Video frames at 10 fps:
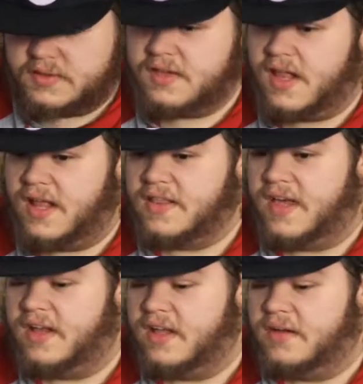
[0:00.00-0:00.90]
a lot
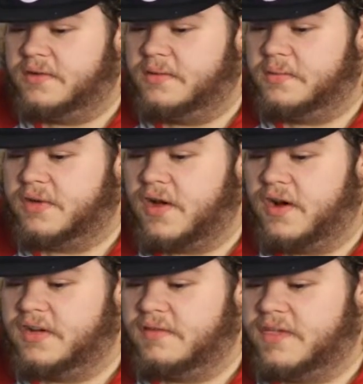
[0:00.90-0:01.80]
that work
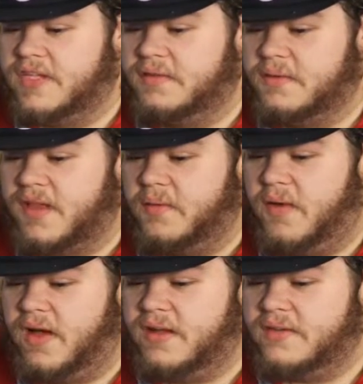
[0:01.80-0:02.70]
hard enough to get what they want.